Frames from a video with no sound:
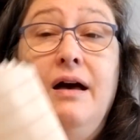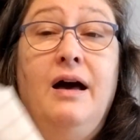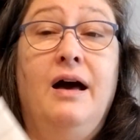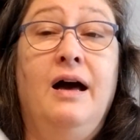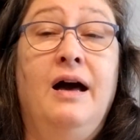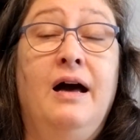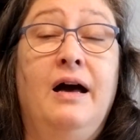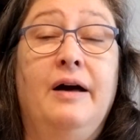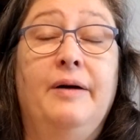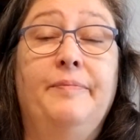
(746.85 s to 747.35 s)

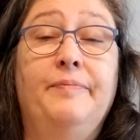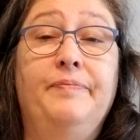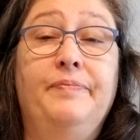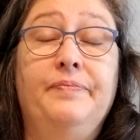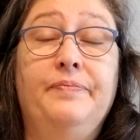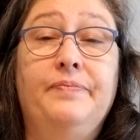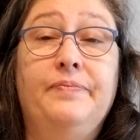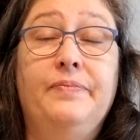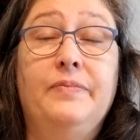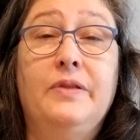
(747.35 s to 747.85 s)

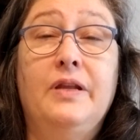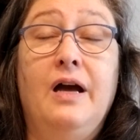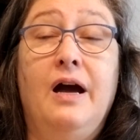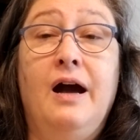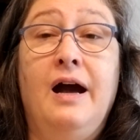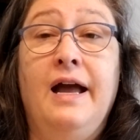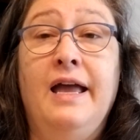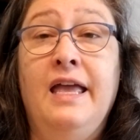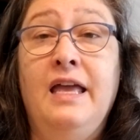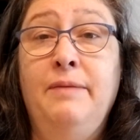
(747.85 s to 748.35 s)

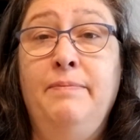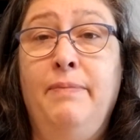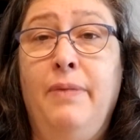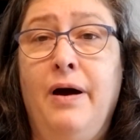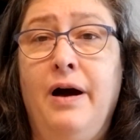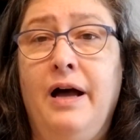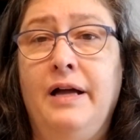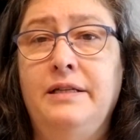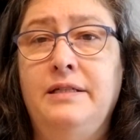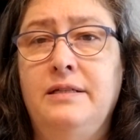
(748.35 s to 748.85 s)
I had
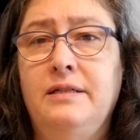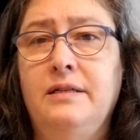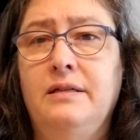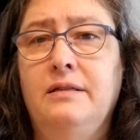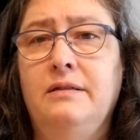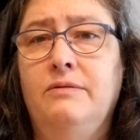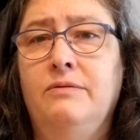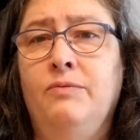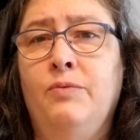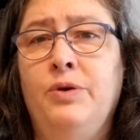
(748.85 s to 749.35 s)
bought
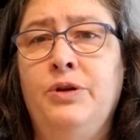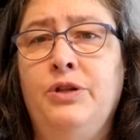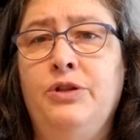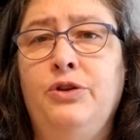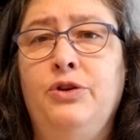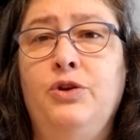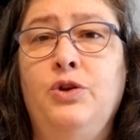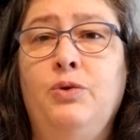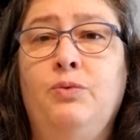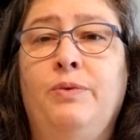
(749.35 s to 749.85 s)
one of
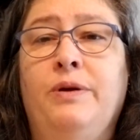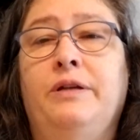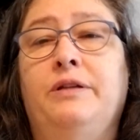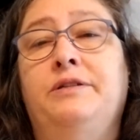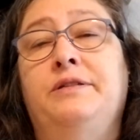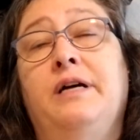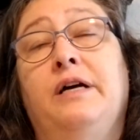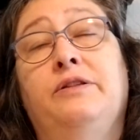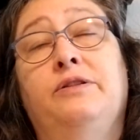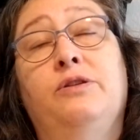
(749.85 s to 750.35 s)
the new, well,
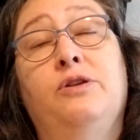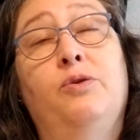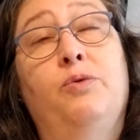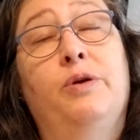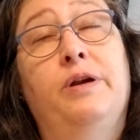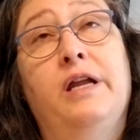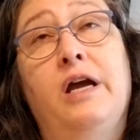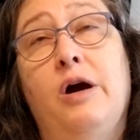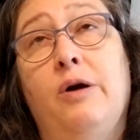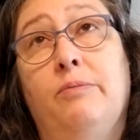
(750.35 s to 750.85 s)
it's not
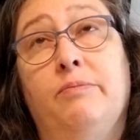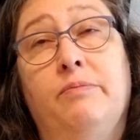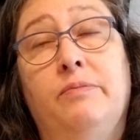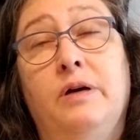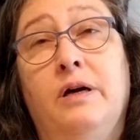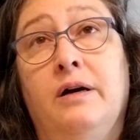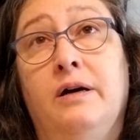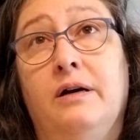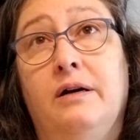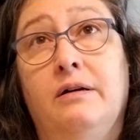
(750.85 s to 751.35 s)
newer now.
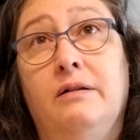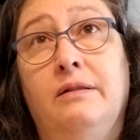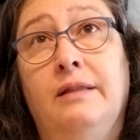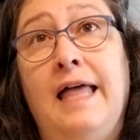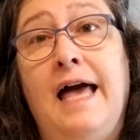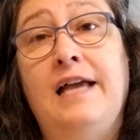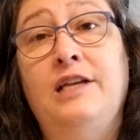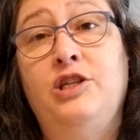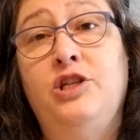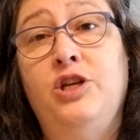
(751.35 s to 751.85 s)

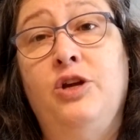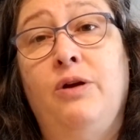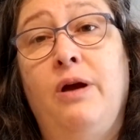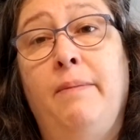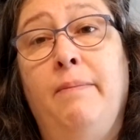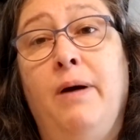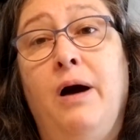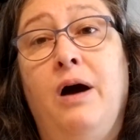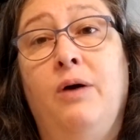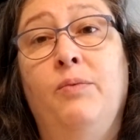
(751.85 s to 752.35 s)
Last year
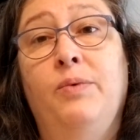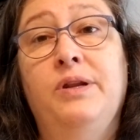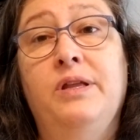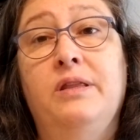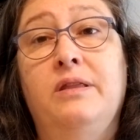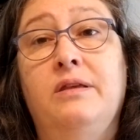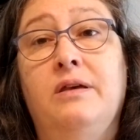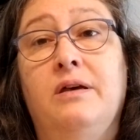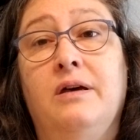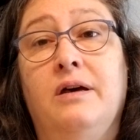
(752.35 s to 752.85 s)
I bought one
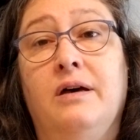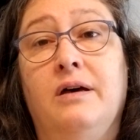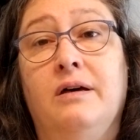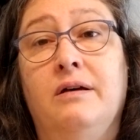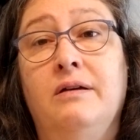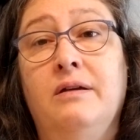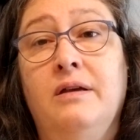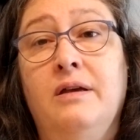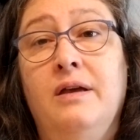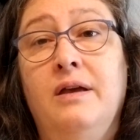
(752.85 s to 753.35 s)
of the
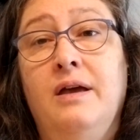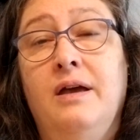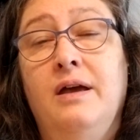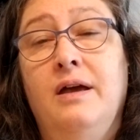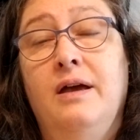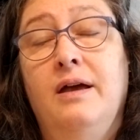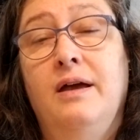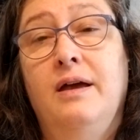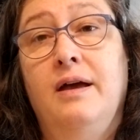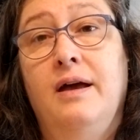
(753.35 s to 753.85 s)

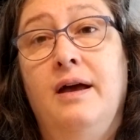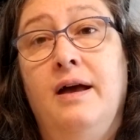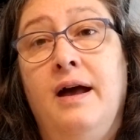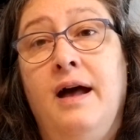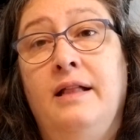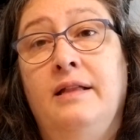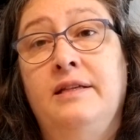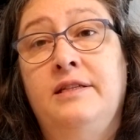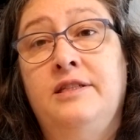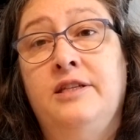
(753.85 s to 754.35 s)

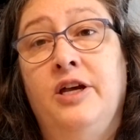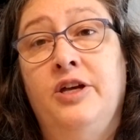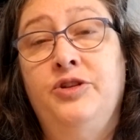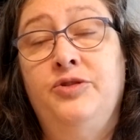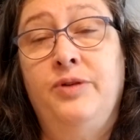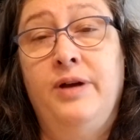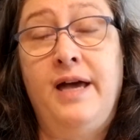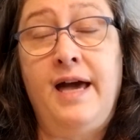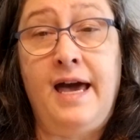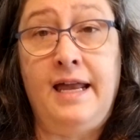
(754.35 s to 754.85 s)

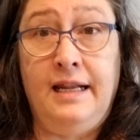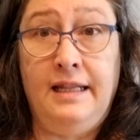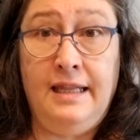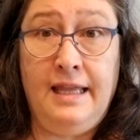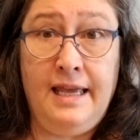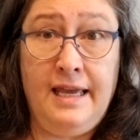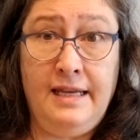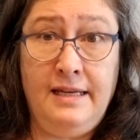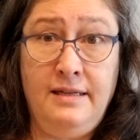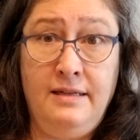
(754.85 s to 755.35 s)
Alessandra
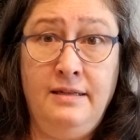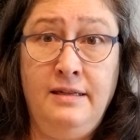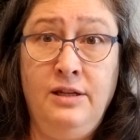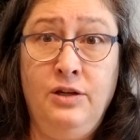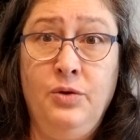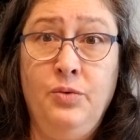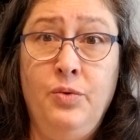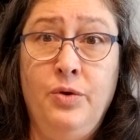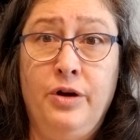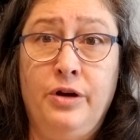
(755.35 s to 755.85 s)
Adelaide
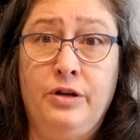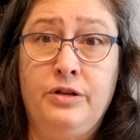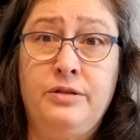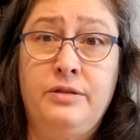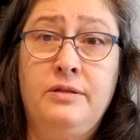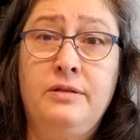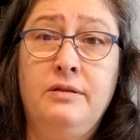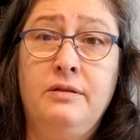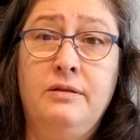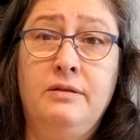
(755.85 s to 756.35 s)

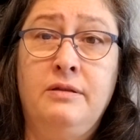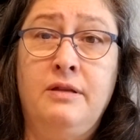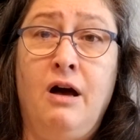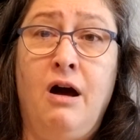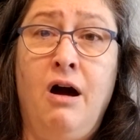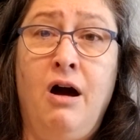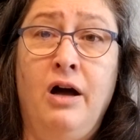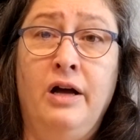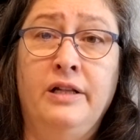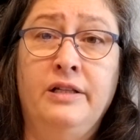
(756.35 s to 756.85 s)
Needleworks, the
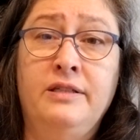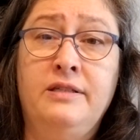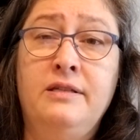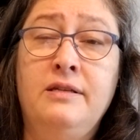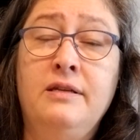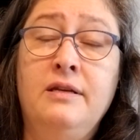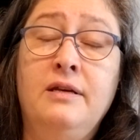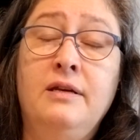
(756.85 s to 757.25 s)
Ons.